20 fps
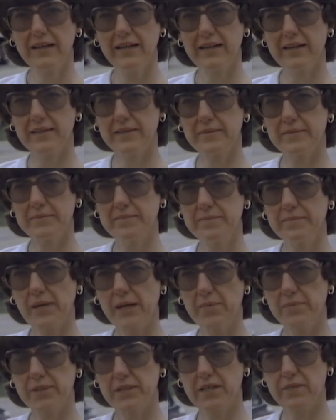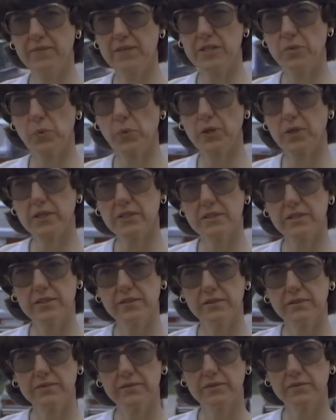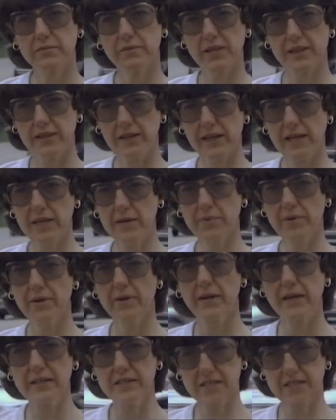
Um, I believe he's worked with labor and